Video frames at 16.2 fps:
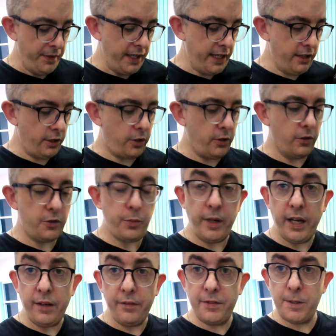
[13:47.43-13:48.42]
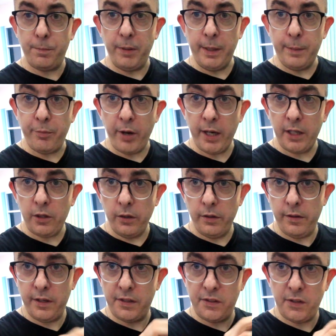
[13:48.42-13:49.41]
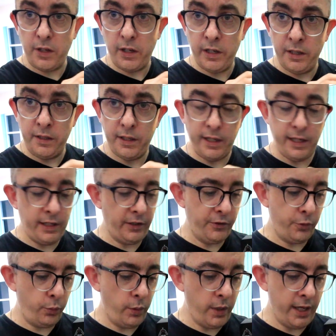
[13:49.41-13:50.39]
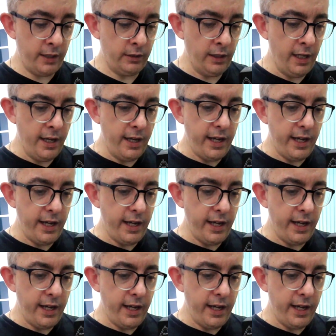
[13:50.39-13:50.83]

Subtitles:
And of course we have speed brake on this side as well.